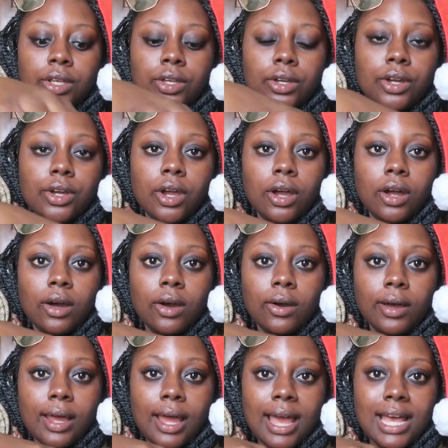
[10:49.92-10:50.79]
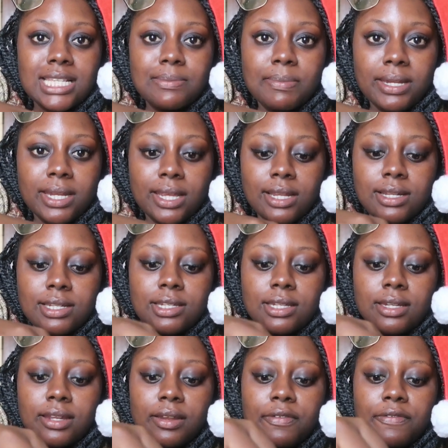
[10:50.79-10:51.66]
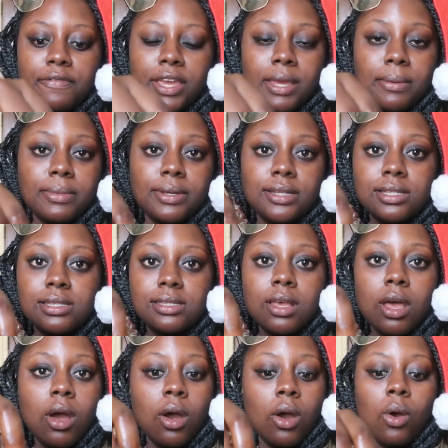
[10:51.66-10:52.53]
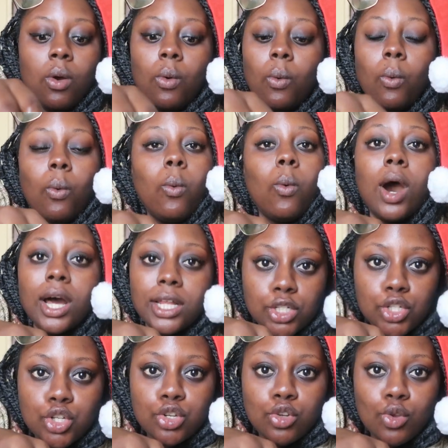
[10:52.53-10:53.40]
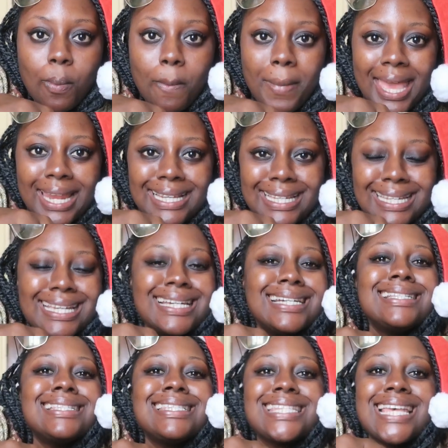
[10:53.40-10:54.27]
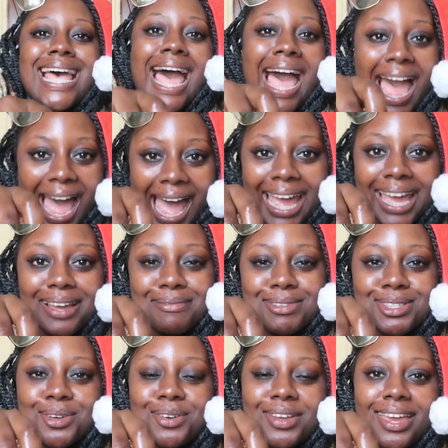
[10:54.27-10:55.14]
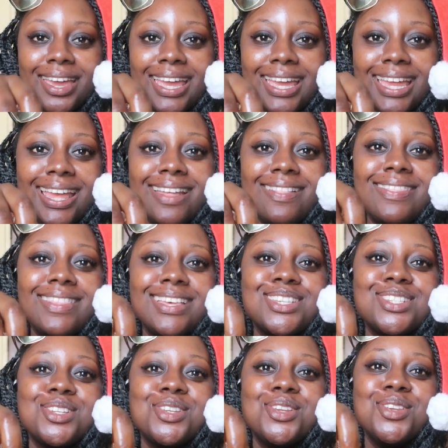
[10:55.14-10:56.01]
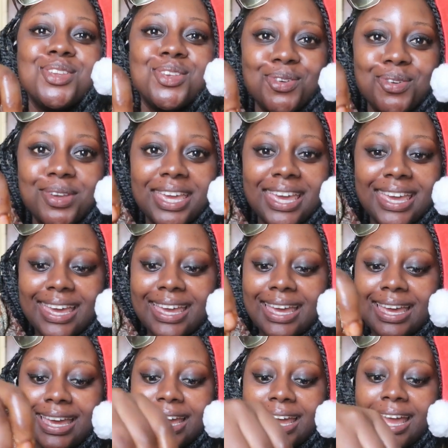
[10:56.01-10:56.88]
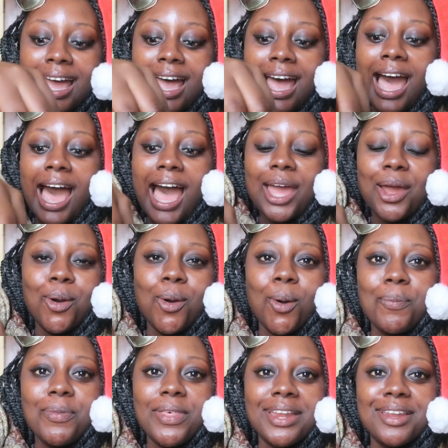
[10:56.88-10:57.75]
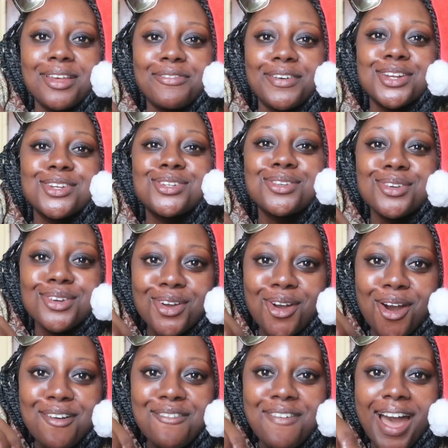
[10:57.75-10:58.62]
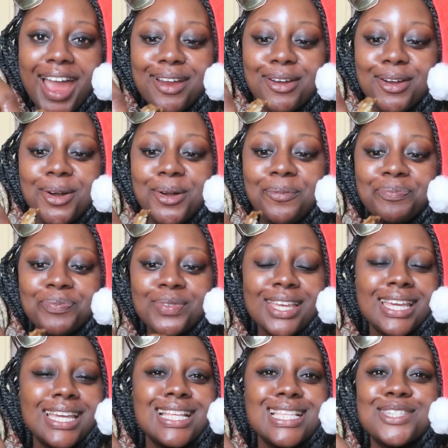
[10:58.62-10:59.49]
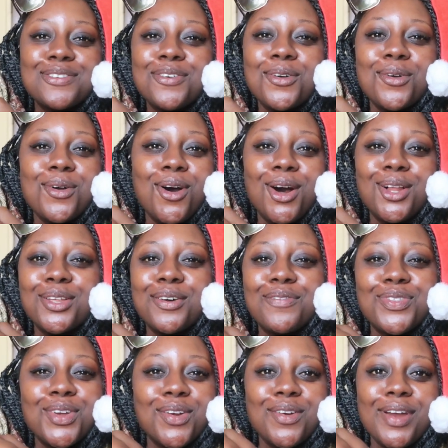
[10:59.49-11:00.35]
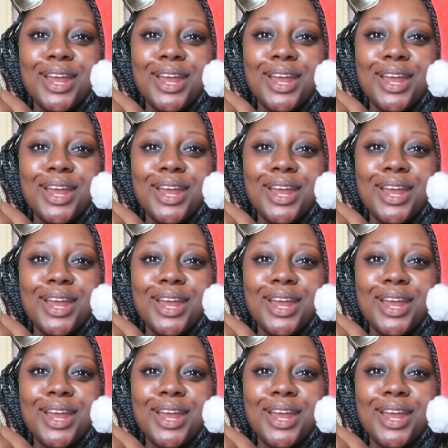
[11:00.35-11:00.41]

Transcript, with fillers: Your girl has been internet famous one too many times, okay? In this new year, I hope that if I do go viral, it's for all of the